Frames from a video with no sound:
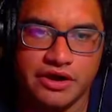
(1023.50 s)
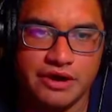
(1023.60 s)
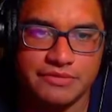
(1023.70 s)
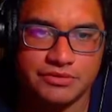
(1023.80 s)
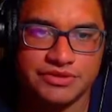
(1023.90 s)

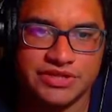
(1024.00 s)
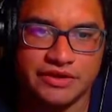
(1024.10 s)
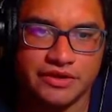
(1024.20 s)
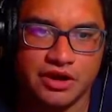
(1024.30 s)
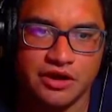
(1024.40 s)
he would say
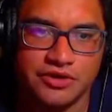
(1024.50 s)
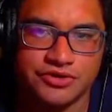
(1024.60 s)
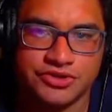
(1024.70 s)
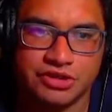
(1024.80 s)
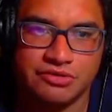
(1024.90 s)
like, "Oh, you're
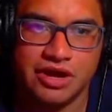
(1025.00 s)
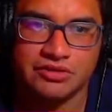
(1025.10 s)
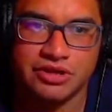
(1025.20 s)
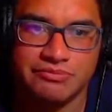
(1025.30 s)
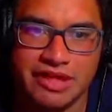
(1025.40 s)
so
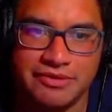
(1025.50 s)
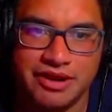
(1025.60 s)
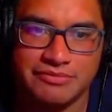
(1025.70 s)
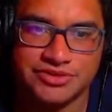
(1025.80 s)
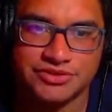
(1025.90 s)
ugly, blame it on
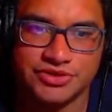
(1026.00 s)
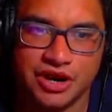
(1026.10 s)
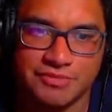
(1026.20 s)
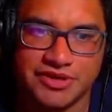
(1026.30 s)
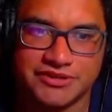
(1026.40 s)
Mr.
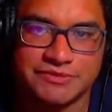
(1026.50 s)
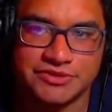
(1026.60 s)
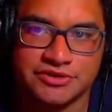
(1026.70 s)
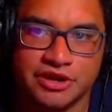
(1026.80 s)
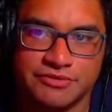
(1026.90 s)
Dark because Mr.
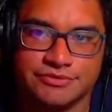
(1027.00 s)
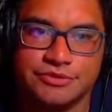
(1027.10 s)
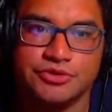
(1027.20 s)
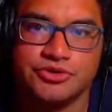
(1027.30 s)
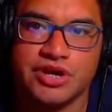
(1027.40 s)
Dark was the one
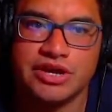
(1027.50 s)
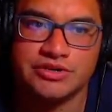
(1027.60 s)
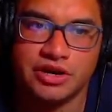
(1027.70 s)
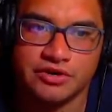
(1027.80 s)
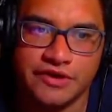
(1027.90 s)
who created
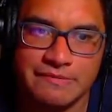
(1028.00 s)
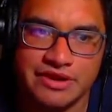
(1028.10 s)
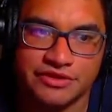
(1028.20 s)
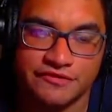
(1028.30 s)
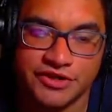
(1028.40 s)
Dark Rayman in
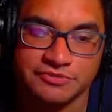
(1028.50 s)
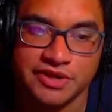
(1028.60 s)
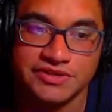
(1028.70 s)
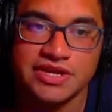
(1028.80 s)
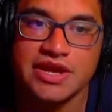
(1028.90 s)
the first
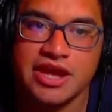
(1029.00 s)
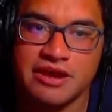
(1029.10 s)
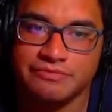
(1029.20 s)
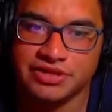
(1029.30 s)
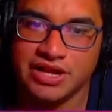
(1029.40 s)
place."
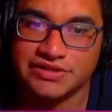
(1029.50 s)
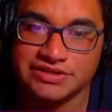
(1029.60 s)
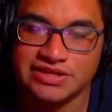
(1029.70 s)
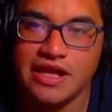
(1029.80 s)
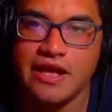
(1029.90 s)
And
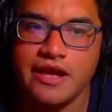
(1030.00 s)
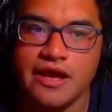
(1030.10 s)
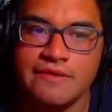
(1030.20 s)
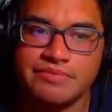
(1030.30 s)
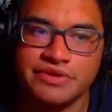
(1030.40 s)
plus, there's